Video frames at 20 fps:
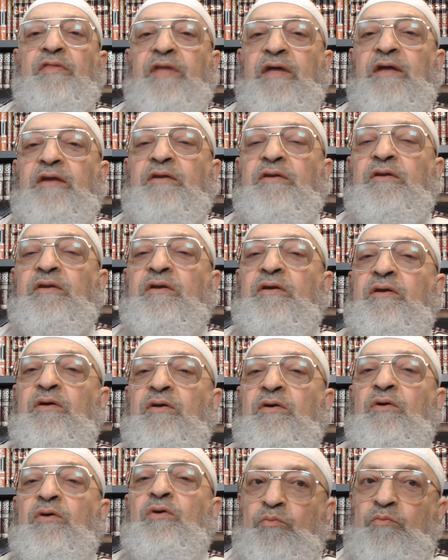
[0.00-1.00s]
then
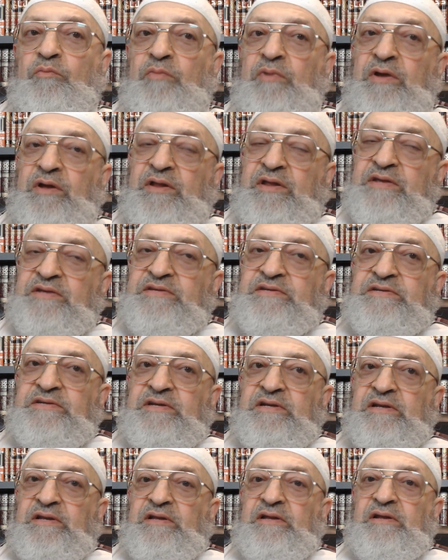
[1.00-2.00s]
it
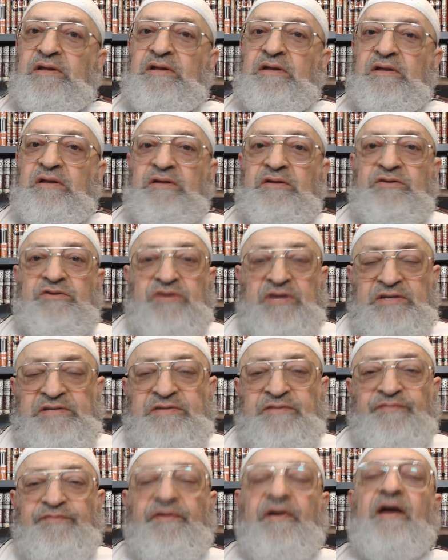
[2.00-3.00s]
is
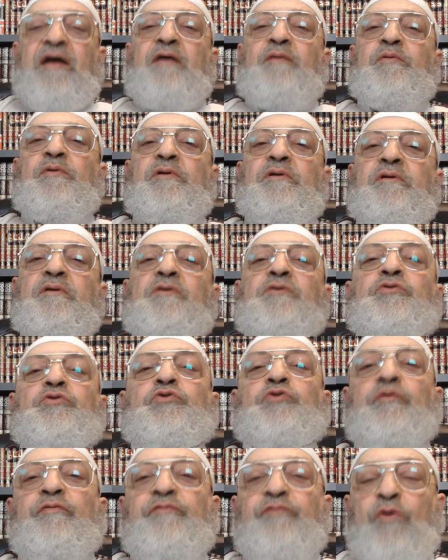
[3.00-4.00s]
justifiable
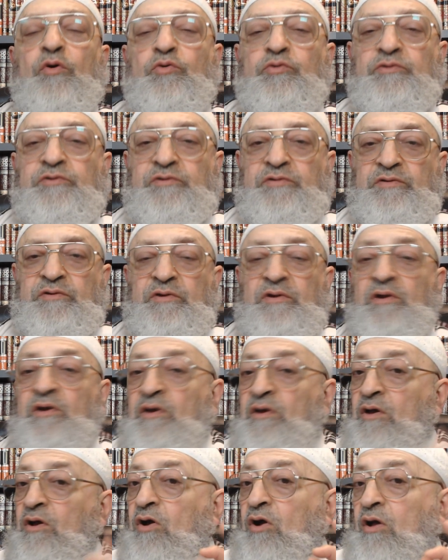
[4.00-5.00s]
to vote
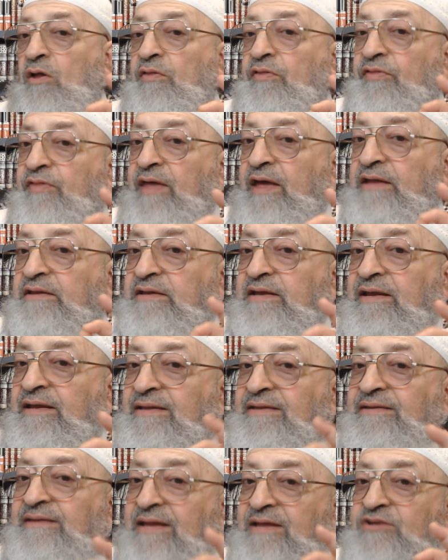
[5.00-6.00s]
on that
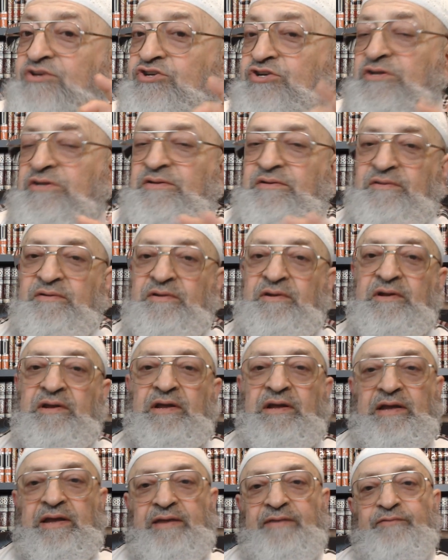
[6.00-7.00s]
intention.
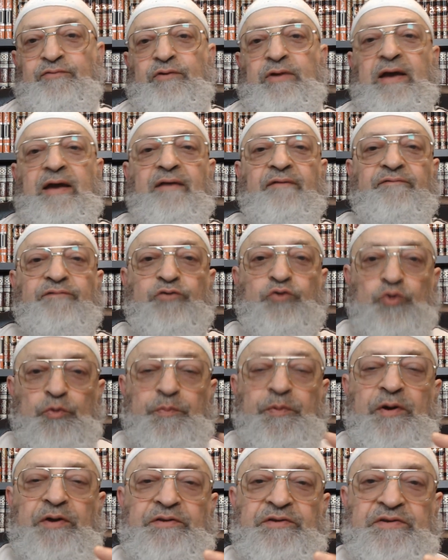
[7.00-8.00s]
If we have
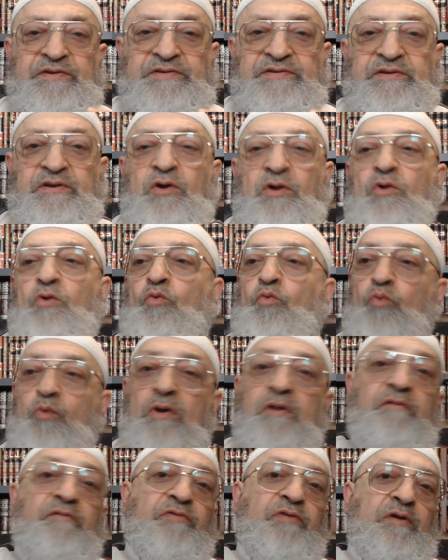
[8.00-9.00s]
two parties,
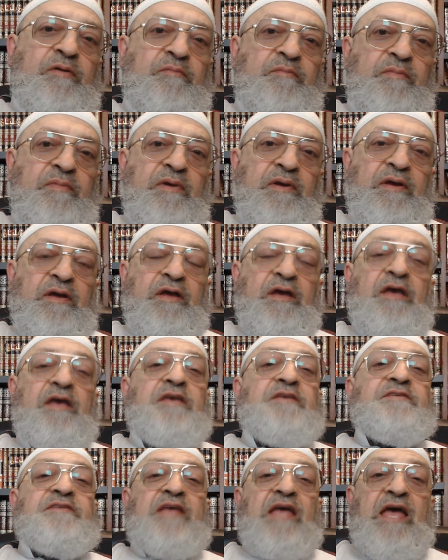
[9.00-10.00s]
one of them
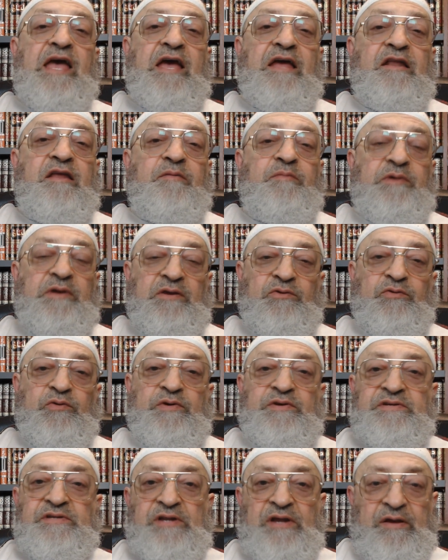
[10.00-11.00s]
is enemy
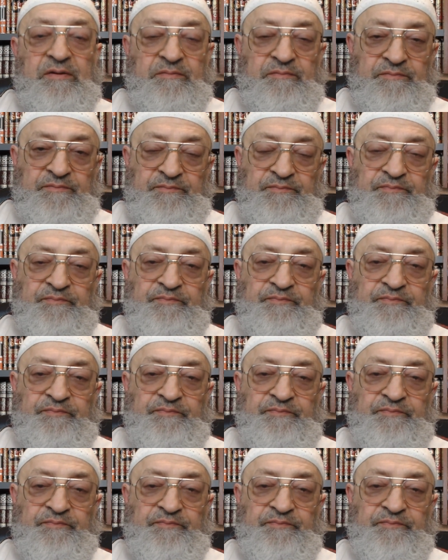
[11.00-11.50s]
to Islam